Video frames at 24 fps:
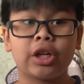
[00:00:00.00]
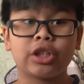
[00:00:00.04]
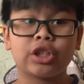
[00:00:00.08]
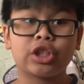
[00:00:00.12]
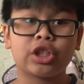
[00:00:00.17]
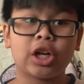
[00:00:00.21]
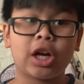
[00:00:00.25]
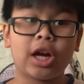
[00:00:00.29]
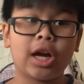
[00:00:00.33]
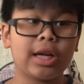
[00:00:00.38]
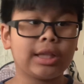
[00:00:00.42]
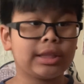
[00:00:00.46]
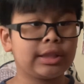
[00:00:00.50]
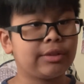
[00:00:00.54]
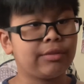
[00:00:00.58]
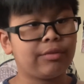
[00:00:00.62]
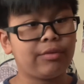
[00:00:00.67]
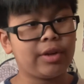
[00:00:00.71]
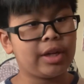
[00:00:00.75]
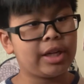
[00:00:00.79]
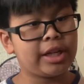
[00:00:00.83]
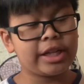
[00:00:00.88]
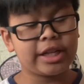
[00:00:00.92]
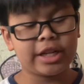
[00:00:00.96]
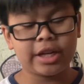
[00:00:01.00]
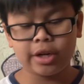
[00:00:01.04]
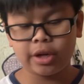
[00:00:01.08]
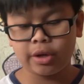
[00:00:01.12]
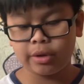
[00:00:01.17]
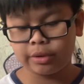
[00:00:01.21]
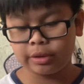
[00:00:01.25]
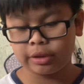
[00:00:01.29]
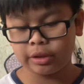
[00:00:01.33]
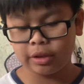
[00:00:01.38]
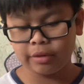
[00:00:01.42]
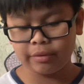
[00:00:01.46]
shots,
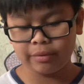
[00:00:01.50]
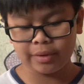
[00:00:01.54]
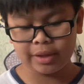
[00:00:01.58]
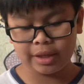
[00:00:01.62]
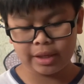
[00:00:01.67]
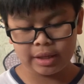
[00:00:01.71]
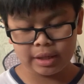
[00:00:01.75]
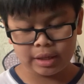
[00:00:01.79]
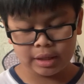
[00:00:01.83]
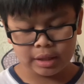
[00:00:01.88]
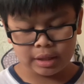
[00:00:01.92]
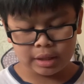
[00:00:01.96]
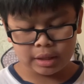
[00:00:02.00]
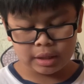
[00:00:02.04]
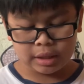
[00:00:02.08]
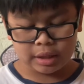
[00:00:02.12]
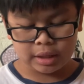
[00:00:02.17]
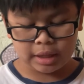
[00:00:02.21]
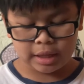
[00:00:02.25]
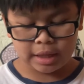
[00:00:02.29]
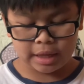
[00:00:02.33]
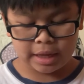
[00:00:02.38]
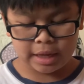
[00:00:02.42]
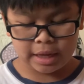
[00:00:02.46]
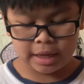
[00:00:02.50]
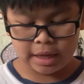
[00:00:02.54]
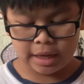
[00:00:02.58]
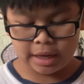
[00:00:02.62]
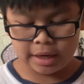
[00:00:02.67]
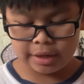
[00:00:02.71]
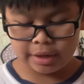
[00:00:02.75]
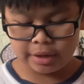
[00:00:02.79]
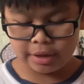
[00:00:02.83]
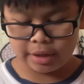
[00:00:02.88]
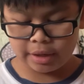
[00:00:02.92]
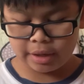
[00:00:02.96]
videos of it,
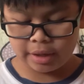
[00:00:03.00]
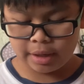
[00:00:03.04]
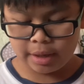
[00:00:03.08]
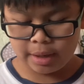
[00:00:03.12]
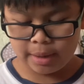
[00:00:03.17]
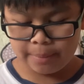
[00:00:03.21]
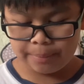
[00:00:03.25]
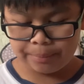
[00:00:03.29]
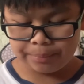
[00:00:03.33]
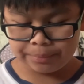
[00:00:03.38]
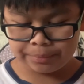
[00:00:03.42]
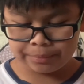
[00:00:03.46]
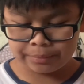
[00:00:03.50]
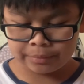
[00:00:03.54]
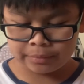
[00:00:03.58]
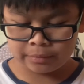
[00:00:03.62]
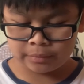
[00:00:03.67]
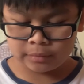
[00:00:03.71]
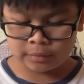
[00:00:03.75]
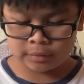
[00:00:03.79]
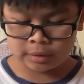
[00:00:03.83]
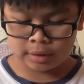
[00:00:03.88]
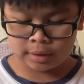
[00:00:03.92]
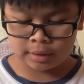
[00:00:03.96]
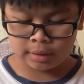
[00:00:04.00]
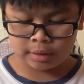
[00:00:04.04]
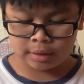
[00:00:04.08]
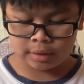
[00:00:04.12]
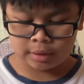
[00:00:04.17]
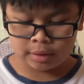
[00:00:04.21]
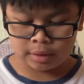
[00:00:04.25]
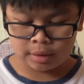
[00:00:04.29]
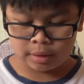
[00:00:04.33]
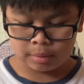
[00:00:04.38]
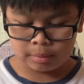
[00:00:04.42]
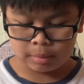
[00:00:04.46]
and um,
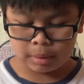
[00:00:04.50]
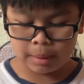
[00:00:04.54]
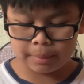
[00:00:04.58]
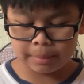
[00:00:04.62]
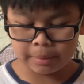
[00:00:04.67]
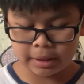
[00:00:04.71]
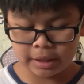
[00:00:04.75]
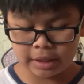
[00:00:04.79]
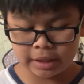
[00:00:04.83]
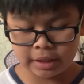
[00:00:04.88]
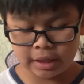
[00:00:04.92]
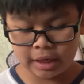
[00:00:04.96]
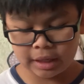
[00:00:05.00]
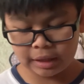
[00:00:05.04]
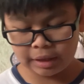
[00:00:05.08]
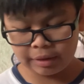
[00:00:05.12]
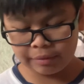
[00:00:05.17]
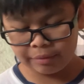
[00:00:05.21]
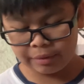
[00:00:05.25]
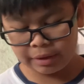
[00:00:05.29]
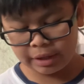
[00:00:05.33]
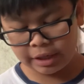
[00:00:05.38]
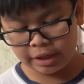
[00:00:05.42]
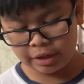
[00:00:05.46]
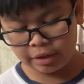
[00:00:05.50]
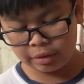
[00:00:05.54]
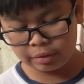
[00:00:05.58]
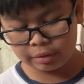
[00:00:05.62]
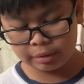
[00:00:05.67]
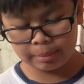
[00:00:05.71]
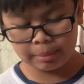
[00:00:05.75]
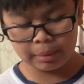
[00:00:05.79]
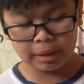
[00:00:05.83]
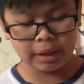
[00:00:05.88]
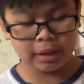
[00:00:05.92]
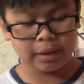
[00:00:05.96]
probably not the
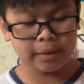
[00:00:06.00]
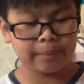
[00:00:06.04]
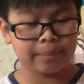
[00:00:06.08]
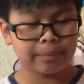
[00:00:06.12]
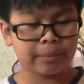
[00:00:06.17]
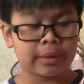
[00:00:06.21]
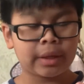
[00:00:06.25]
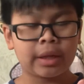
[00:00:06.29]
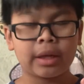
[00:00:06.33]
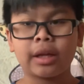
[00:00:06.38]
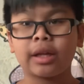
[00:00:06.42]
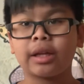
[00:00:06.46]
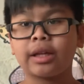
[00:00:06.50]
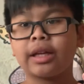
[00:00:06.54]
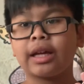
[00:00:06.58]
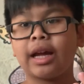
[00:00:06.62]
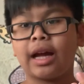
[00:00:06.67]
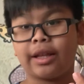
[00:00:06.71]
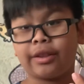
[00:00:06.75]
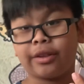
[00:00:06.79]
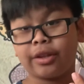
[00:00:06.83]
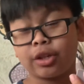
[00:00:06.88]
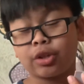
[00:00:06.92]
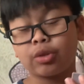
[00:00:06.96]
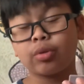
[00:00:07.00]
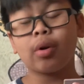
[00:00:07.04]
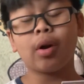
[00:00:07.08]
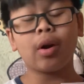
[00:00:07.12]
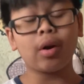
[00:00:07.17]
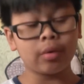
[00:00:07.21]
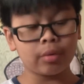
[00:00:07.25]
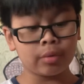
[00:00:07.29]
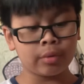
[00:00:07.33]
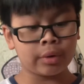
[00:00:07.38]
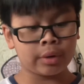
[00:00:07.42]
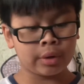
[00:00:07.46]
videos, but yeah, the
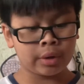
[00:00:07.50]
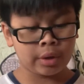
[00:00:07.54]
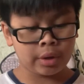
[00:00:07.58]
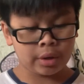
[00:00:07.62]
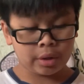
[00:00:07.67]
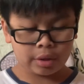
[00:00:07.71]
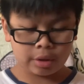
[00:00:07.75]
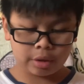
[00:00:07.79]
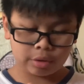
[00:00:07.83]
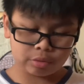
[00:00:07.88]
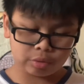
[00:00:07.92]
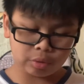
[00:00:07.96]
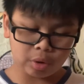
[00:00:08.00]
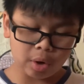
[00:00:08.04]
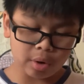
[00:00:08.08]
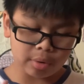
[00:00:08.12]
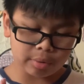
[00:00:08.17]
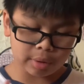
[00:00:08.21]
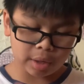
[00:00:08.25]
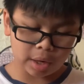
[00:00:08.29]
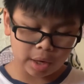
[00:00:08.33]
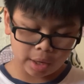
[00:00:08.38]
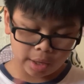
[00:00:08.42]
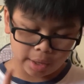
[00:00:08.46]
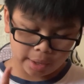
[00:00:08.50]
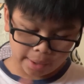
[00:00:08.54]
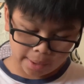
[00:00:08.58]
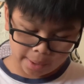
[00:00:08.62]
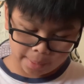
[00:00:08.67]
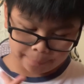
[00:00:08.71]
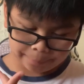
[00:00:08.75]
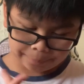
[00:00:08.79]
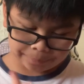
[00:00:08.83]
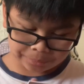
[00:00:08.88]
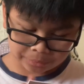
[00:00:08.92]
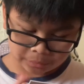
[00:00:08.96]
drone, the drone,
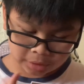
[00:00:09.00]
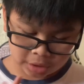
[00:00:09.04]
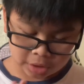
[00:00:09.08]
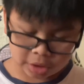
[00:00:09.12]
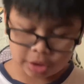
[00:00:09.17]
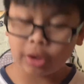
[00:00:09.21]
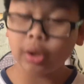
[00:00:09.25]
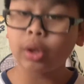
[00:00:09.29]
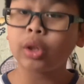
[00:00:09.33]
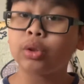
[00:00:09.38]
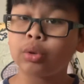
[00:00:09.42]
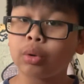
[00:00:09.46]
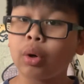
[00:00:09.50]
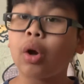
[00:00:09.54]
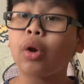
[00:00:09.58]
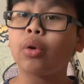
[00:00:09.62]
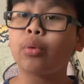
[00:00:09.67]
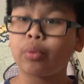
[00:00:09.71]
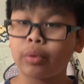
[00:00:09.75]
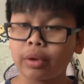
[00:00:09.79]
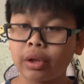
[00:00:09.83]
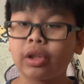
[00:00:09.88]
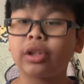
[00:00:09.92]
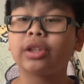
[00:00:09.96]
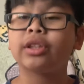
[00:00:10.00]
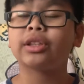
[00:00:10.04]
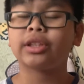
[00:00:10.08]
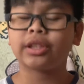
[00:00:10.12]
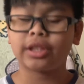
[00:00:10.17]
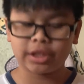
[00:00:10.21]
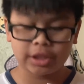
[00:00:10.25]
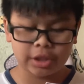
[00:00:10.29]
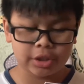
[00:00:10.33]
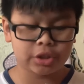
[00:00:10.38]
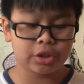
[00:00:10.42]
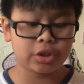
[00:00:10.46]
um, the drone will
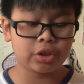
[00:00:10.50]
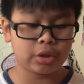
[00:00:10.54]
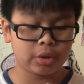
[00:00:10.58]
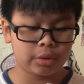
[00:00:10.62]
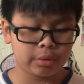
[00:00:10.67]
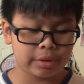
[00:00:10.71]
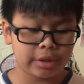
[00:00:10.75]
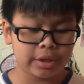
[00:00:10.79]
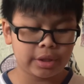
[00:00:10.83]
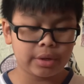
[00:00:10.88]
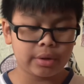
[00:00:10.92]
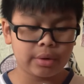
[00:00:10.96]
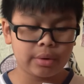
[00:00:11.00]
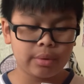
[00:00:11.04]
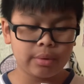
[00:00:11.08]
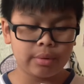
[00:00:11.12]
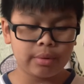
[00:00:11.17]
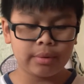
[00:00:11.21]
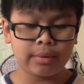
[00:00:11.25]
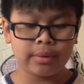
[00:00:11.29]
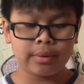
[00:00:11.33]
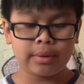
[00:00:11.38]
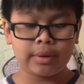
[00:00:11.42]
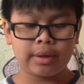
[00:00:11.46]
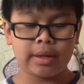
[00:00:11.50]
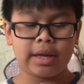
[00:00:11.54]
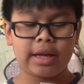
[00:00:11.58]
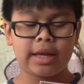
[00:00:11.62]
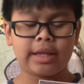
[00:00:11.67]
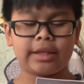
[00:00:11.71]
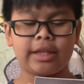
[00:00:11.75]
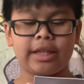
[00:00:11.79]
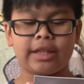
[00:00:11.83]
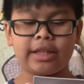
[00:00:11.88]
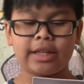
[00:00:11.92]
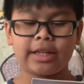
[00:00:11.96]
still show you,
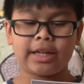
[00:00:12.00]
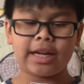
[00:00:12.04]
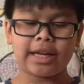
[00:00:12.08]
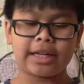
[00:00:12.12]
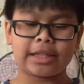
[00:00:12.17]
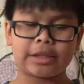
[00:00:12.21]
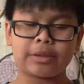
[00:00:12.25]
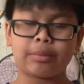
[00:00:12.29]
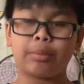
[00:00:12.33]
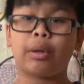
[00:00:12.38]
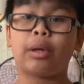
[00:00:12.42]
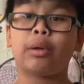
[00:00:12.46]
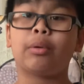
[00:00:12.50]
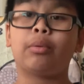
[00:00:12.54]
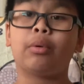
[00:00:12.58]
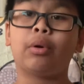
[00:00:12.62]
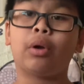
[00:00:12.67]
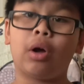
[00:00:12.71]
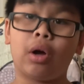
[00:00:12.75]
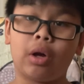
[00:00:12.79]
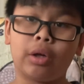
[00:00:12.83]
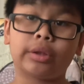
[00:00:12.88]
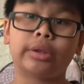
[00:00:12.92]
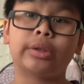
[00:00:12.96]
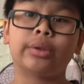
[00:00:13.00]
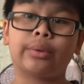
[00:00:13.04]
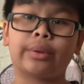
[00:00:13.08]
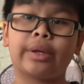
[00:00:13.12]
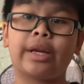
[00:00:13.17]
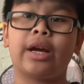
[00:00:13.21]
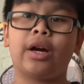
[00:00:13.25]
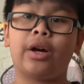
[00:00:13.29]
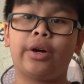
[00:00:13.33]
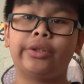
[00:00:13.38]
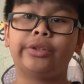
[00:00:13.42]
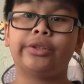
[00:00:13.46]
and then the next one will also
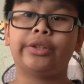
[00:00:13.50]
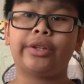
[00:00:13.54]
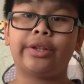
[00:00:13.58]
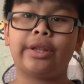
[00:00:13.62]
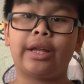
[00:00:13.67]
get onto